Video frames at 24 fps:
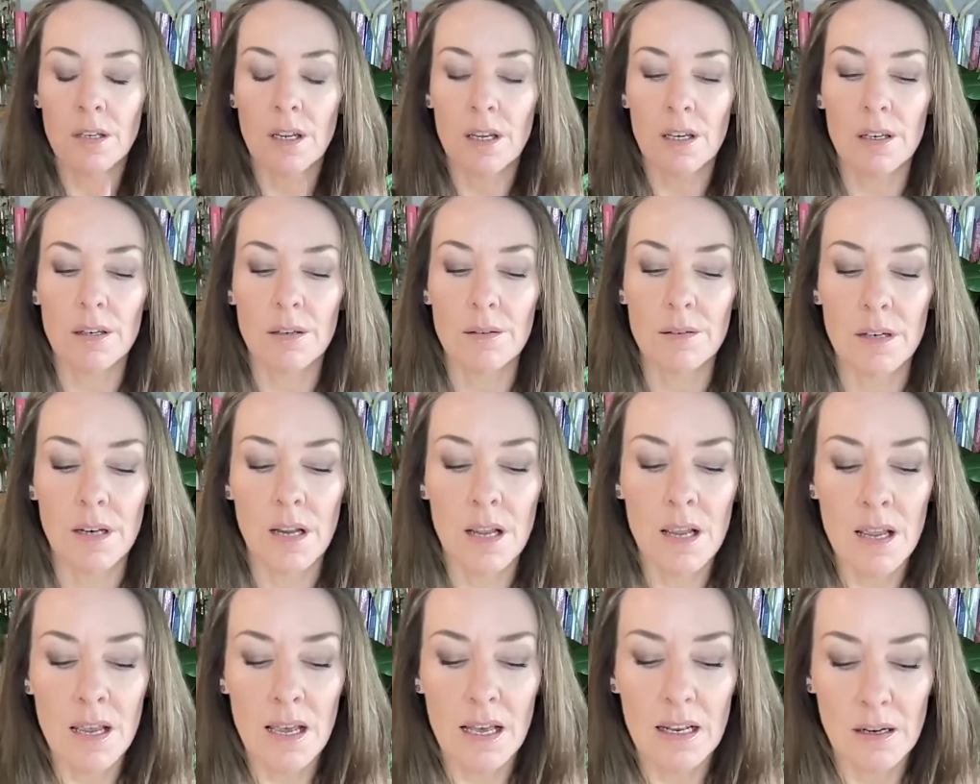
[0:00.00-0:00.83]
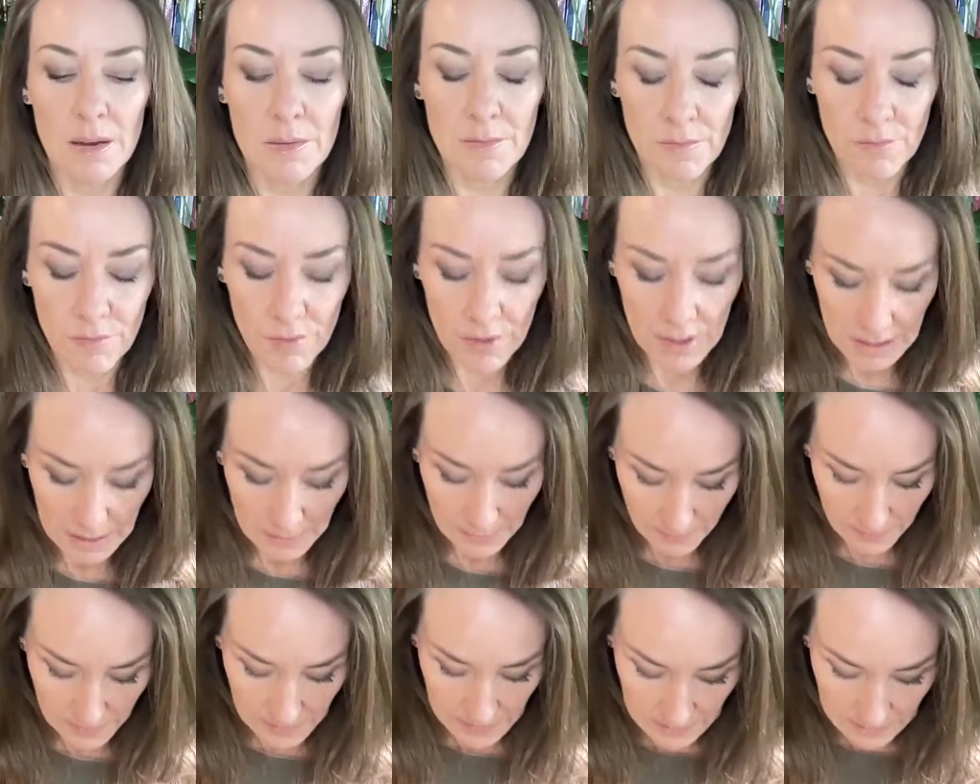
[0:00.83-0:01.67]
And I'm
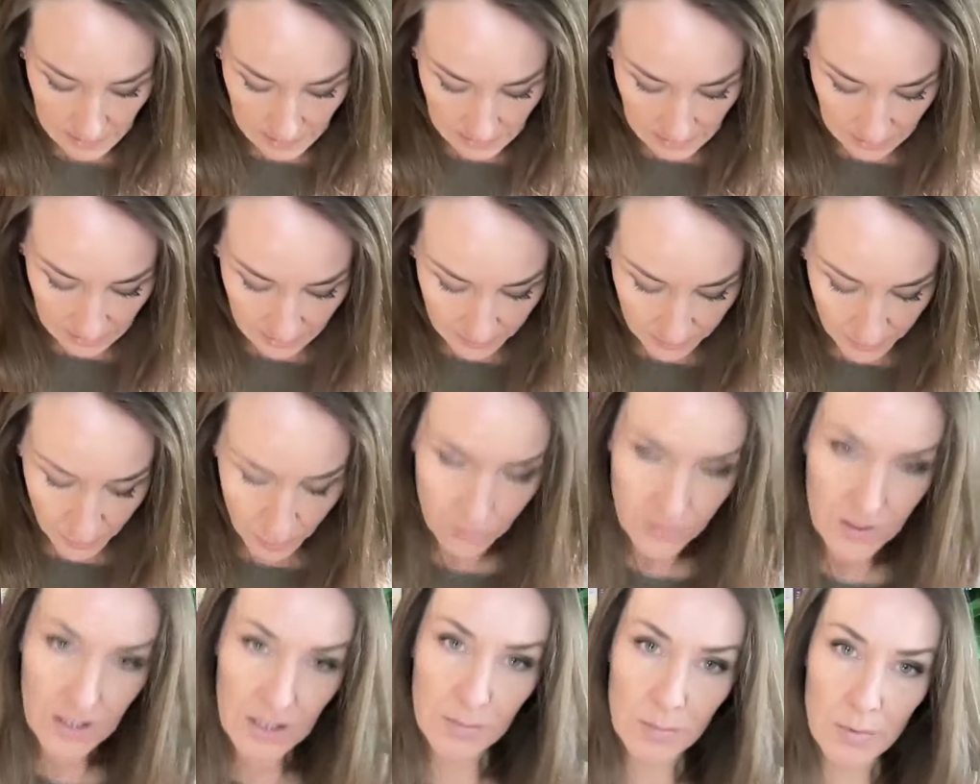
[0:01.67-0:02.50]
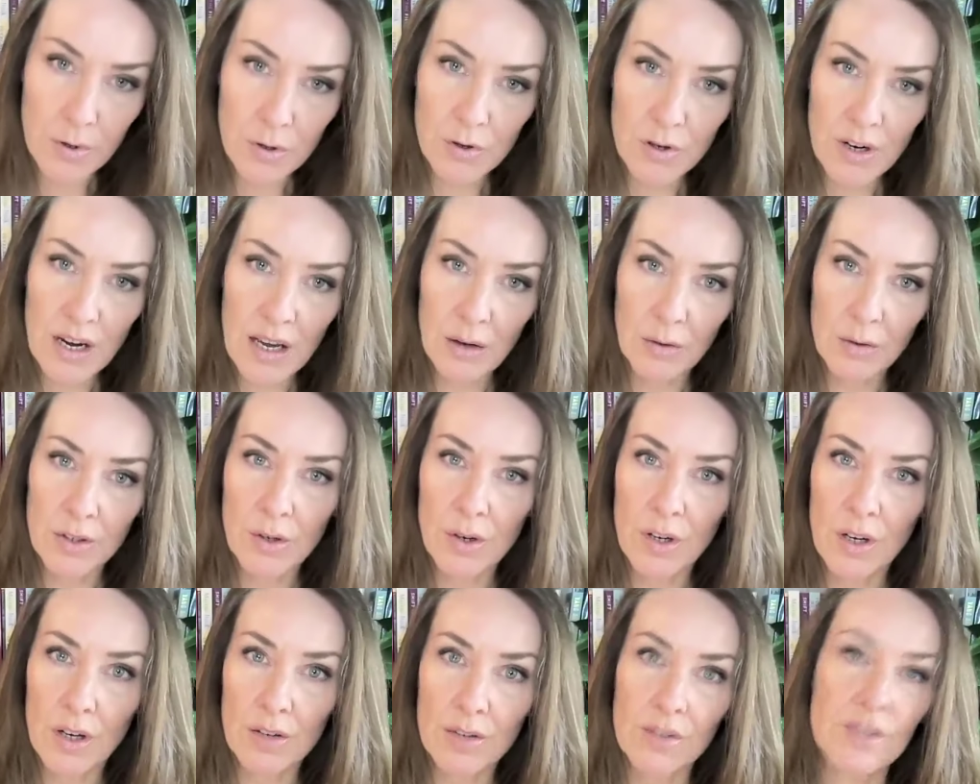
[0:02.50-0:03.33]
really feeling like I've got this mudra held
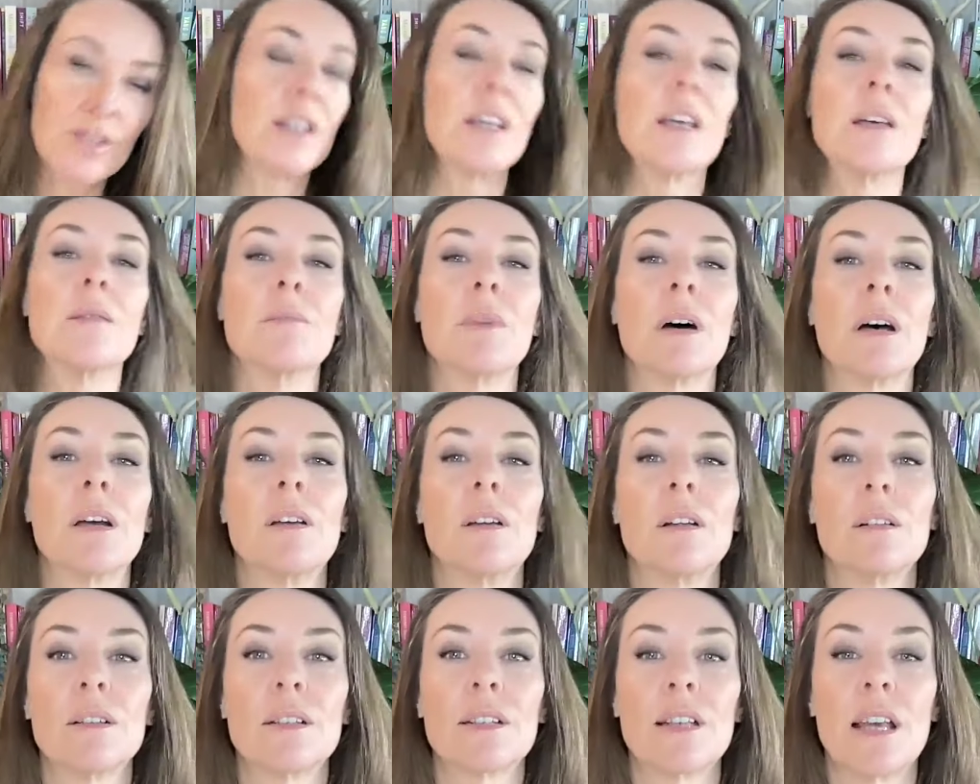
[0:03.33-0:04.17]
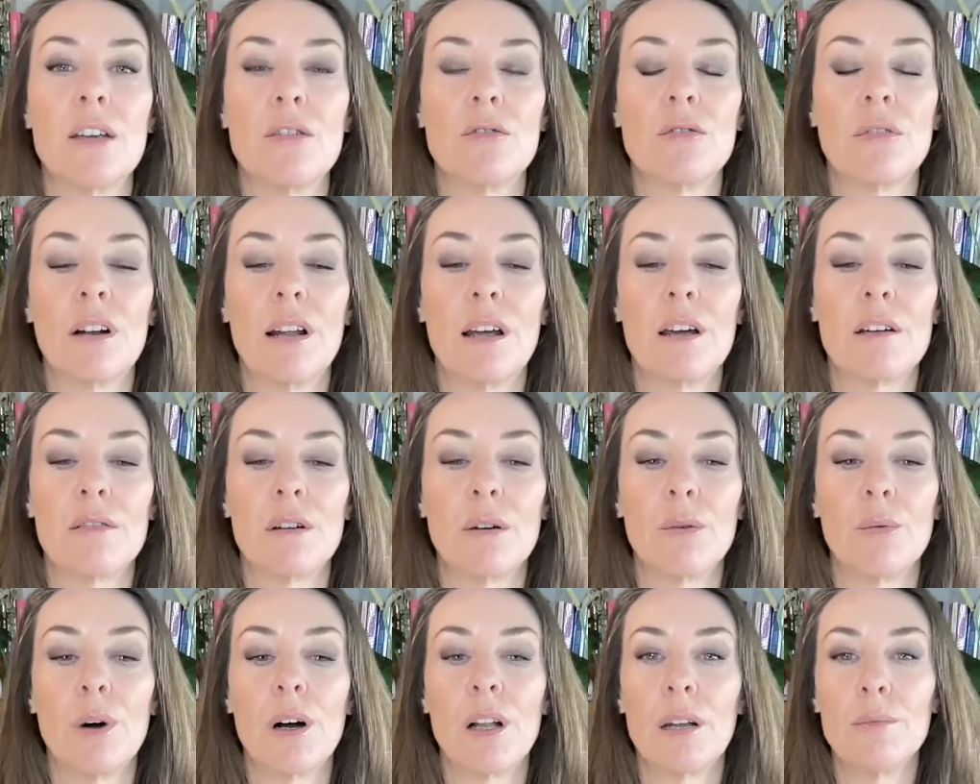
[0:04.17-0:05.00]
you can't see in my sacral
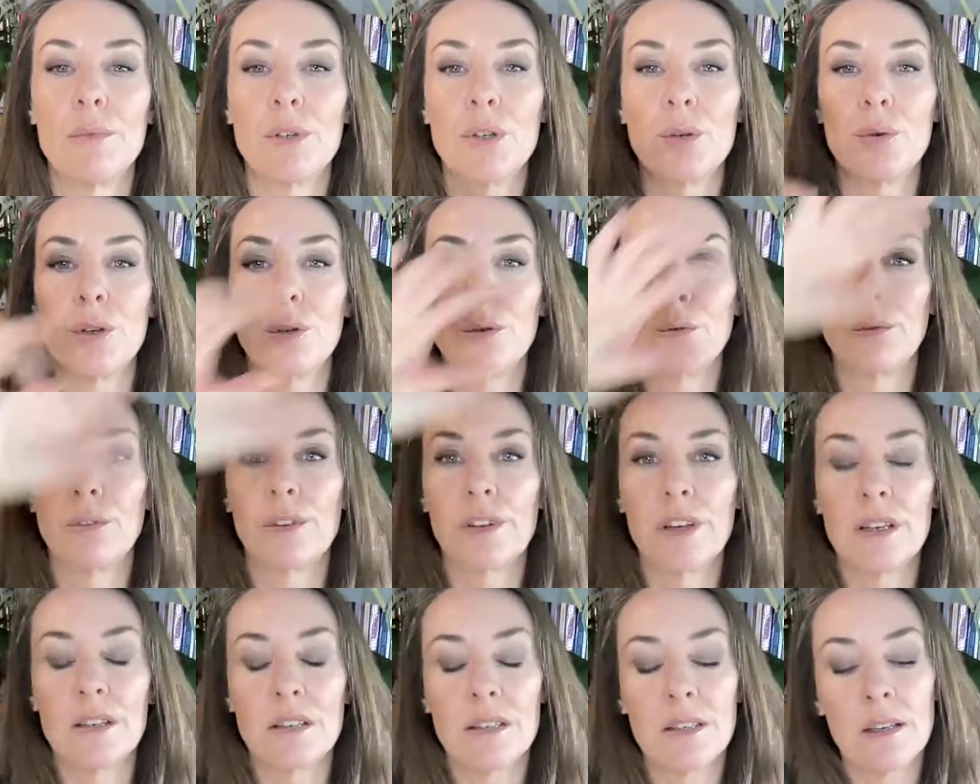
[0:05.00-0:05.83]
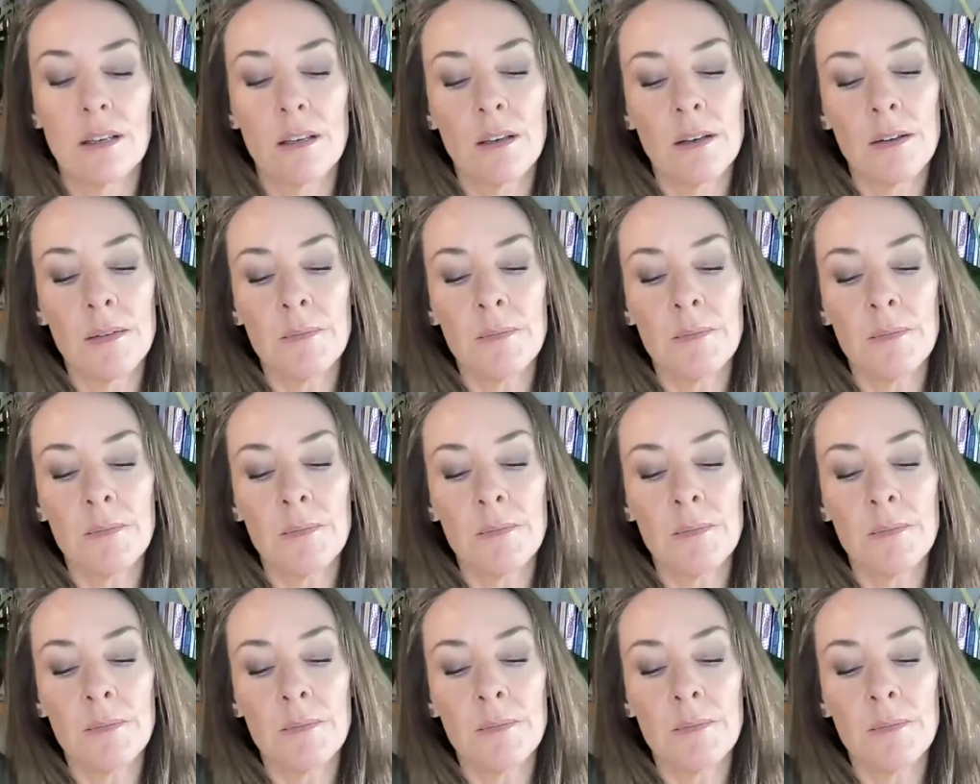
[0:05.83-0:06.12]
area while I'm doing all this.